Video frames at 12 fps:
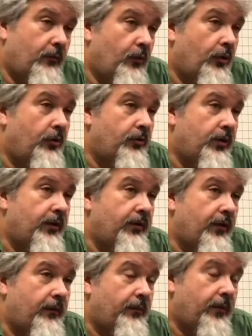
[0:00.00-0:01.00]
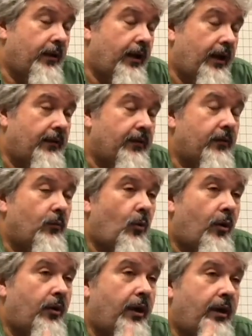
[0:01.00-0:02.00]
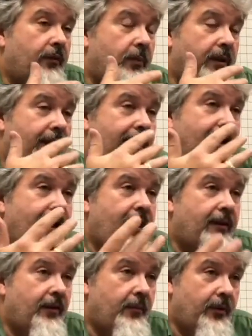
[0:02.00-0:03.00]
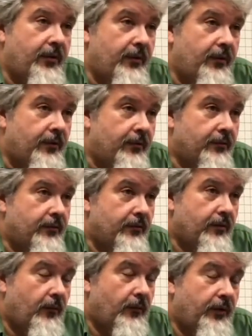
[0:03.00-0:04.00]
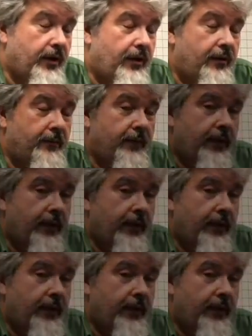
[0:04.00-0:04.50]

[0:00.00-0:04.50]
reduced itself, it has water has been taken out of the material over time.